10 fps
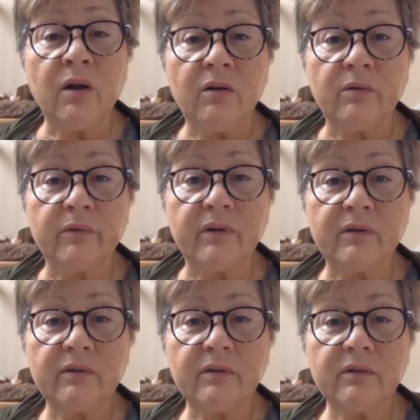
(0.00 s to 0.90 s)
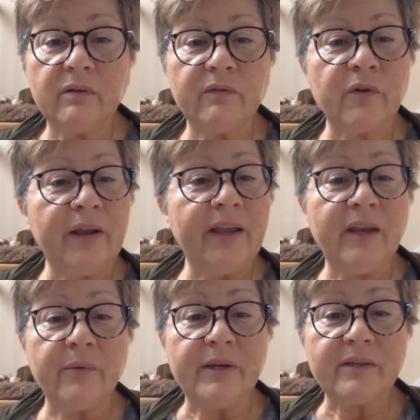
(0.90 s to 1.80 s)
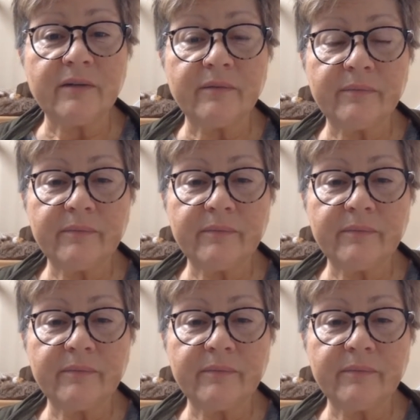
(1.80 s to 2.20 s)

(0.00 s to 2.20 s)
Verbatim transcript: her own for any reason.